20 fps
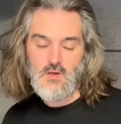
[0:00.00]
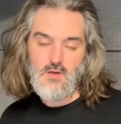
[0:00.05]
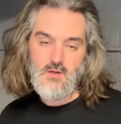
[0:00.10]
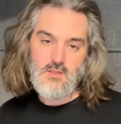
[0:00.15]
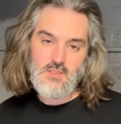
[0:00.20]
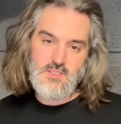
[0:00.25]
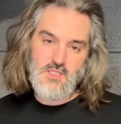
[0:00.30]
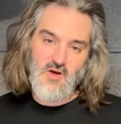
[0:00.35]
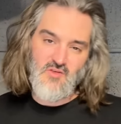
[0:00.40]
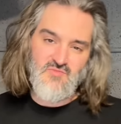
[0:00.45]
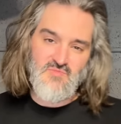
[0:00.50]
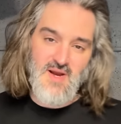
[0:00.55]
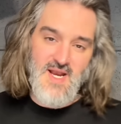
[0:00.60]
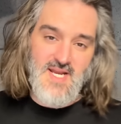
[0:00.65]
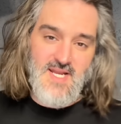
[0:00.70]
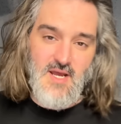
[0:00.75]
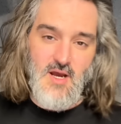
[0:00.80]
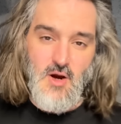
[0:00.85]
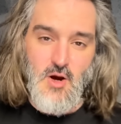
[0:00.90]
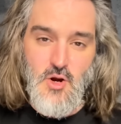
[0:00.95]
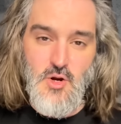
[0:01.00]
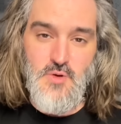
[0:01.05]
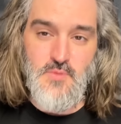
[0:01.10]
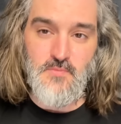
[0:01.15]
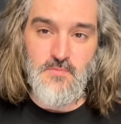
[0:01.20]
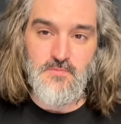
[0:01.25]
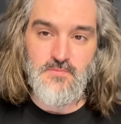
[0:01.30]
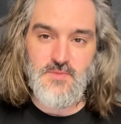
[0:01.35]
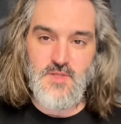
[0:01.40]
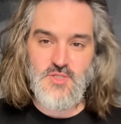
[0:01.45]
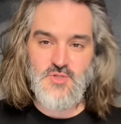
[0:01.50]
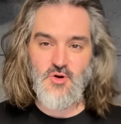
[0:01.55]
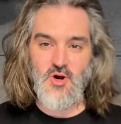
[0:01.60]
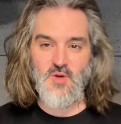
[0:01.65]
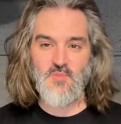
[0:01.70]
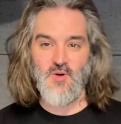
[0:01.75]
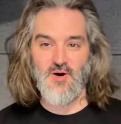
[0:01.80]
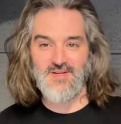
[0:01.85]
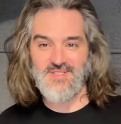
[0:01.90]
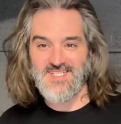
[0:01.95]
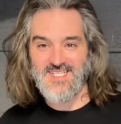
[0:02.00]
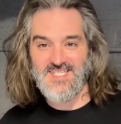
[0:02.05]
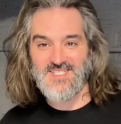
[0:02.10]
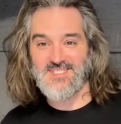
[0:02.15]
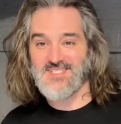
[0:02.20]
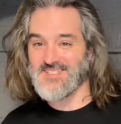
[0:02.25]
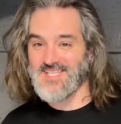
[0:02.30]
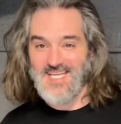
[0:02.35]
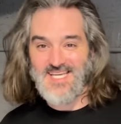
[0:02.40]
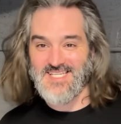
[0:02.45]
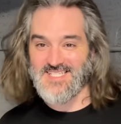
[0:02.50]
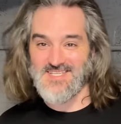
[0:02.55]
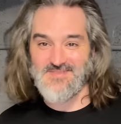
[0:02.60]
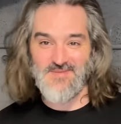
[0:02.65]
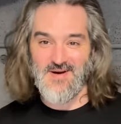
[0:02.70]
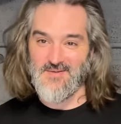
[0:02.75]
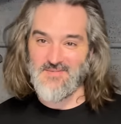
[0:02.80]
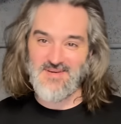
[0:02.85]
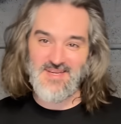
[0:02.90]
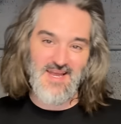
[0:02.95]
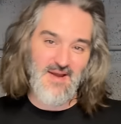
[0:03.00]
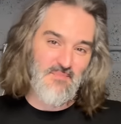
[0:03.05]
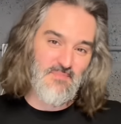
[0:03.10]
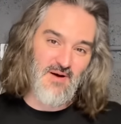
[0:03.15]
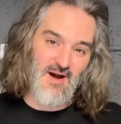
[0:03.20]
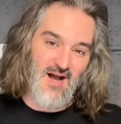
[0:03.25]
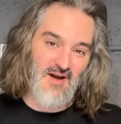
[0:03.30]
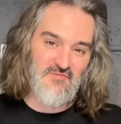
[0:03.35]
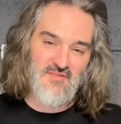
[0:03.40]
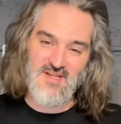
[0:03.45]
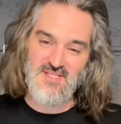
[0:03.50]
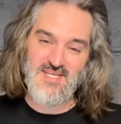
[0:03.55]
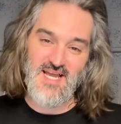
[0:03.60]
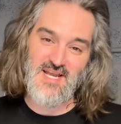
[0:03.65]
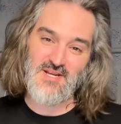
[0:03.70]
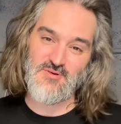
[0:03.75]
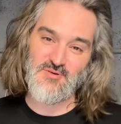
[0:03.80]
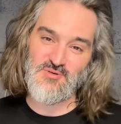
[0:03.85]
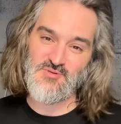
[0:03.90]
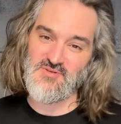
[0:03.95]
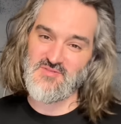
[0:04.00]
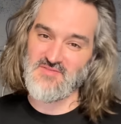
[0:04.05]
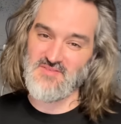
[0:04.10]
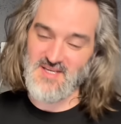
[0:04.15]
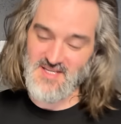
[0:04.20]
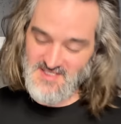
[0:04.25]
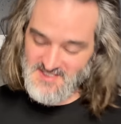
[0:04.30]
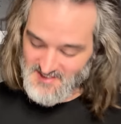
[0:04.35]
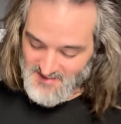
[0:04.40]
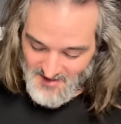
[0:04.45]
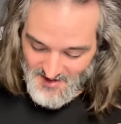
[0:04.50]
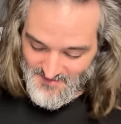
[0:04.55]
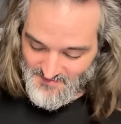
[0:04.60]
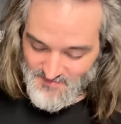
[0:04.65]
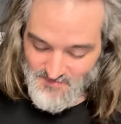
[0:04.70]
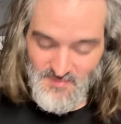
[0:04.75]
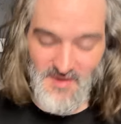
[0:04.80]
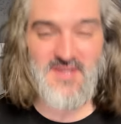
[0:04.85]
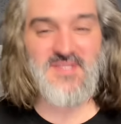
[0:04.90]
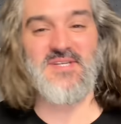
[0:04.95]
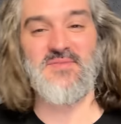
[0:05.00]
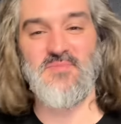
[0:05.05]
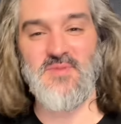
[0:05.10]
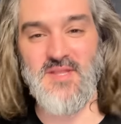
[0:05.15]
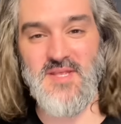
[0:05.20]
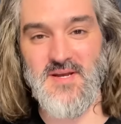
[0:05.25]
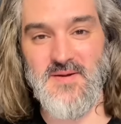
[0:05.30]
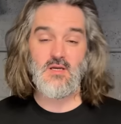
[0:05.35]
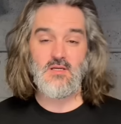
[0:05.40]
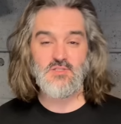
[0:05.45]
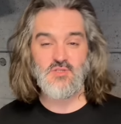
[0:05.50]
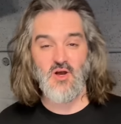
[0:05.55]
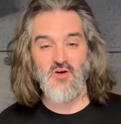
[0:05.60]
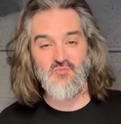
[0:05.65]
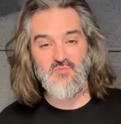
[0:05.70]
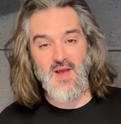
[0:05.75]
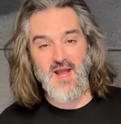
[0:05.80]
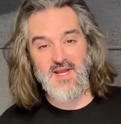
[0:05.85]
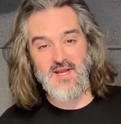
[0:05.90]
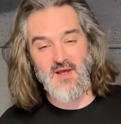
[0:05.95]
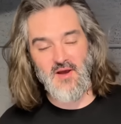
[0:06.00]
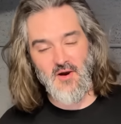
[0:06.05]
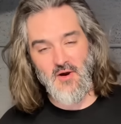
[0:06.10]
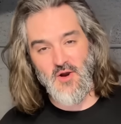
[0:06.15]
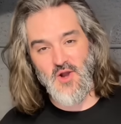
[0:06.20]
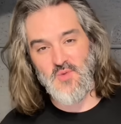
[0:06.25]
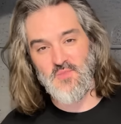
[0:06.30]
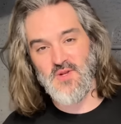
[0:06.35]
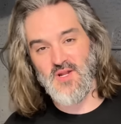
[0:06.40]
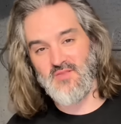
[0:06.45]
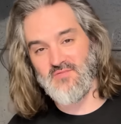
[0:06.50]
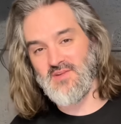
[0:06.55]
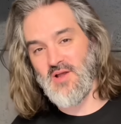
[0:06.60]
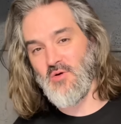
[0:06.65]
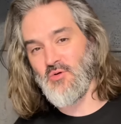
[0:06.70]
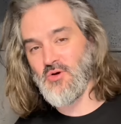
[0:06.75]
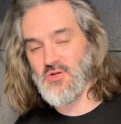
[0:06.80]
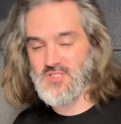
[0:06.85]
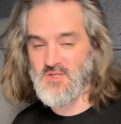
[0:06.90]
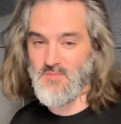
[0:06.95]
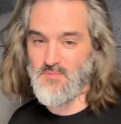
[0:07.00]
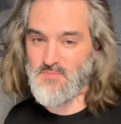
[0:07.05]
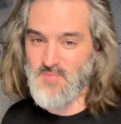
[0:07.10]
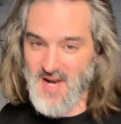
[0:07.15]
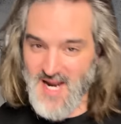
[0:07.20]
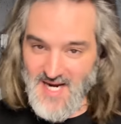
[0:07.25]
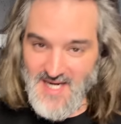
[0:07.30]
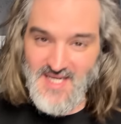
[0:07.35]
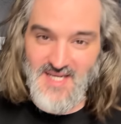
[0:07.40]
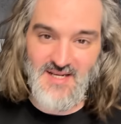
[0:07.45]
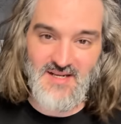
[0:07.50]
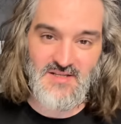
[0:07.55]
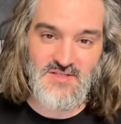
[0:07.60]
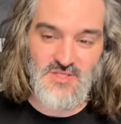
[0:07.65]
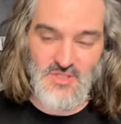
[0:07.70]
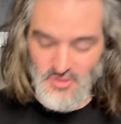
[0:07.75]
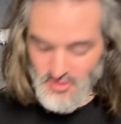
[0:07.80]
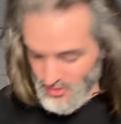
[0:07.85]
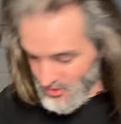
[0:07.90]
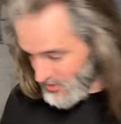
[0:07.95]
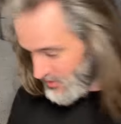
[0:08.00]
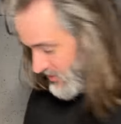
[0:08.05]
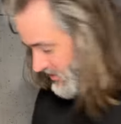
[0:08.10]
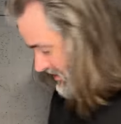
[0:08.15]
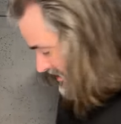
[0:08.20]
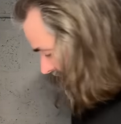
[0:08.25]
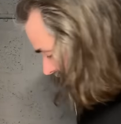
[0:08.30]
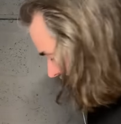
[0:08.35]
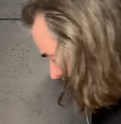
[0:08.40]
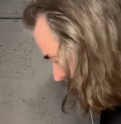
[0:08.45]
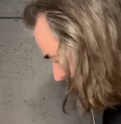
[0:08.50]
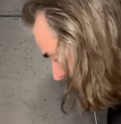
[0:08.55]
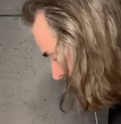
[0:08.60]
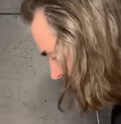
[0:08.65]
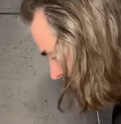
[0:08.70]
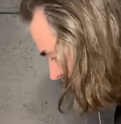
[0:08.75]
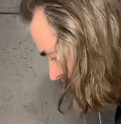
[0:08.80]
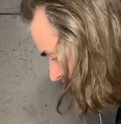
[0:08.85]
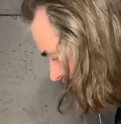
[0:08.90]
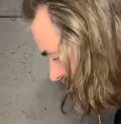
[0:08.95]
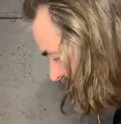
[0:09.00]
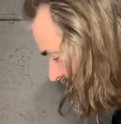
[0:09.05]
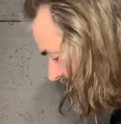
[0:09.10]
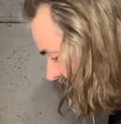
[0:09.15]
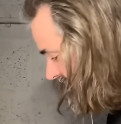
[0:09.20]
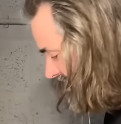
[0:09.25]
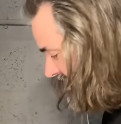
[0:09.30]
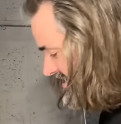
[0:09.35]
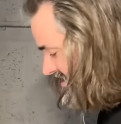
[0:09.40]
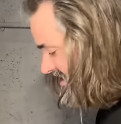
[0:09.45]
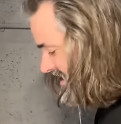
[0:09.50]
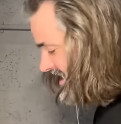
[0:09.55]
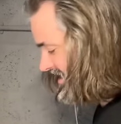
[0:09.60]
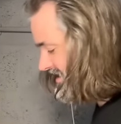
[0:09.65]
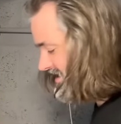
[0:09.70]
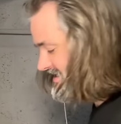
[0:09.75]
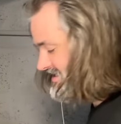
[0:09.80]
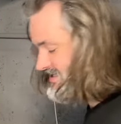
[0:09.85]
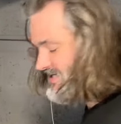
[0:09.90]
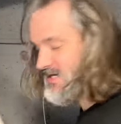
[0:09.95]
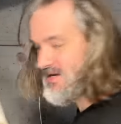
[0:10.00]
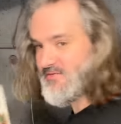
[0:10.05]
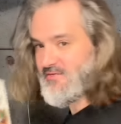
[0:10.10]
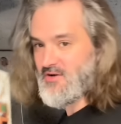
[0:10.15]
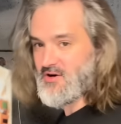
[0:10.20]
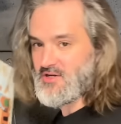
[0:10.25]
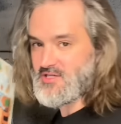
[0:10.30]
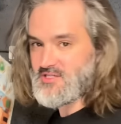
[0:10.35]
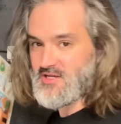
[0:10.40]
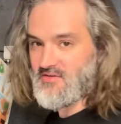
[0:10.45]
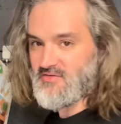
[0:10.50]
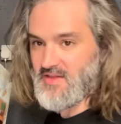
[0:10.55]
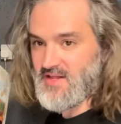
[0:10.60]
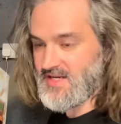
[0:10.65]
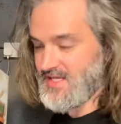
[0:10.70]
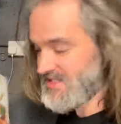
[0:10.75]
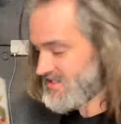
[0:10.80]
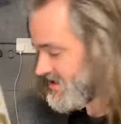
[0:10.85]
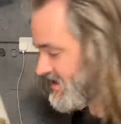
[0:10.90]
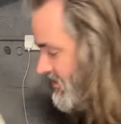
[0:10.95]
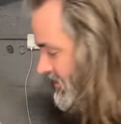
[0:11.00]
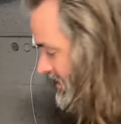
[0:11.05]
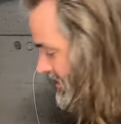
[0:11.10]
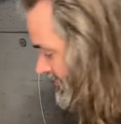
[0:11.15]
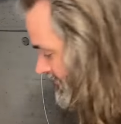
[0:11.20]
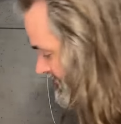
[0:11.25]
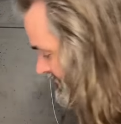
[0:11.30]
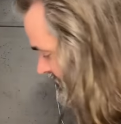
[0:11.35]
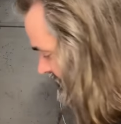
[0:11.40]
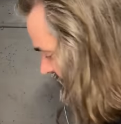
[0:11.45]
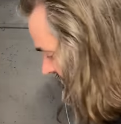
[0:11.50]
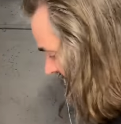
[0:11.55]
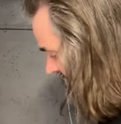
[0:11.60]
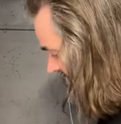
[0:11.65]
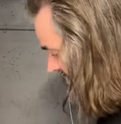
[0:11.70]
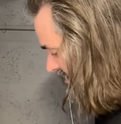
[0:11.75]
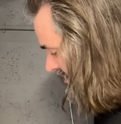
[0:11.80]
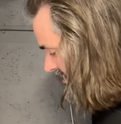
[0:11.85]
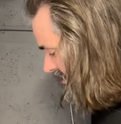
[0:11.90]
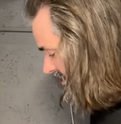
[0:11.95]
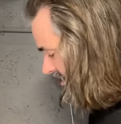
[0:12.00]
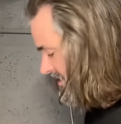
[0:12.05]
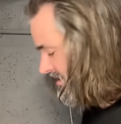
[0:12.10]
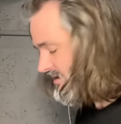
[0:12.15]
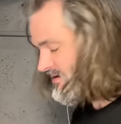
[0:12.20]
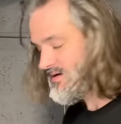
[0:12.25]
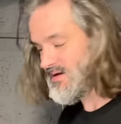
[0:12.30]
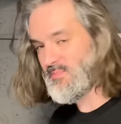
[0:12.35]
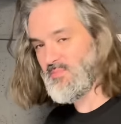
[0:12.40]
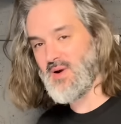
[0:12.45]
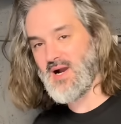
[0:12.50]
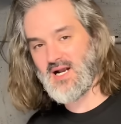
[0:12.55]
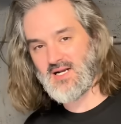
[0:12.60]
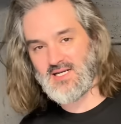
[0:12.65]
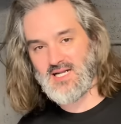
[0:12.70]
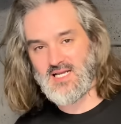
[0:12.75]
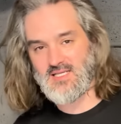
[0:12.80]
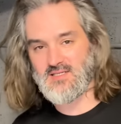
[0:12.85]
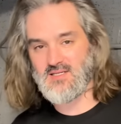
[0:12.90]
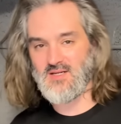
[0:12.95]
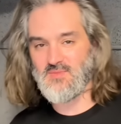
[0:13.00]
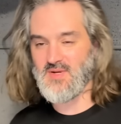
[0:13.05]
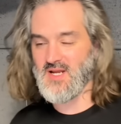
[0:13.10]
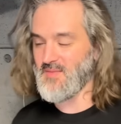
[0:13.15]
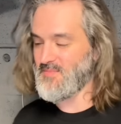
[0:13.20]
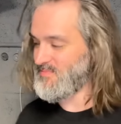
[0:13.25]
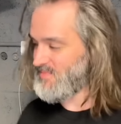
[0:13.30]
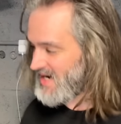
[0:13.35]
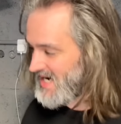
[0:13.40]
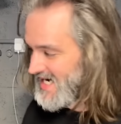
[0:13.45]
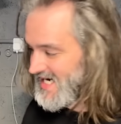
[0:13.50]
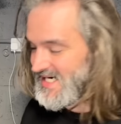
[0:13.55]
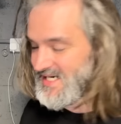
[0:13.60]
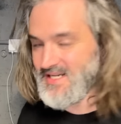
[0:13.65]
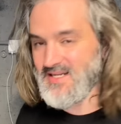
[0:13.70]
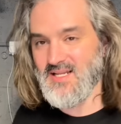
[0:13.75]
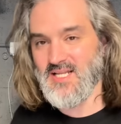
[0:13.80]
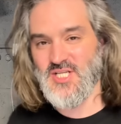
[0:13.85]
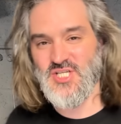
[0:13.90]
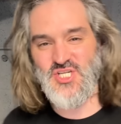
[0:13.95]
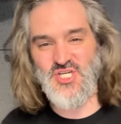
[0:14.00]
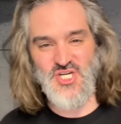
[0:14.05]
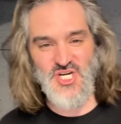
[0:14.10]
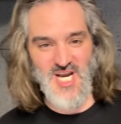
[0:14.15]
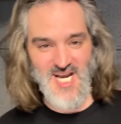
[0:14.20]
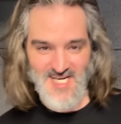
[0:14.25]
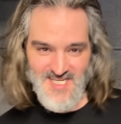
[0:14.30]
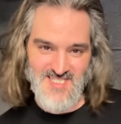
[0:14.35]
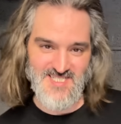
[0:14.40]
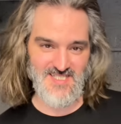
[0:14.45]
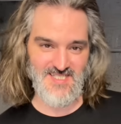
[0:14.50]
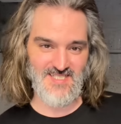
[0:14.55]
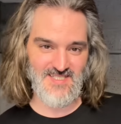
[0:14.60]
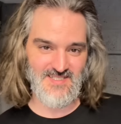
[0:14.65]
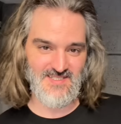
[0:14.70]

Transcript: So I've made it home. The tripod is decent, man. We get perfect angles with this and I'm buzzing with it. So I've made it home and I've now got some packing to do. I think I showed you yesterday this T-Fox stuff that needs to go out. I'm going to pack that. It's going to be a pain in the jacksie.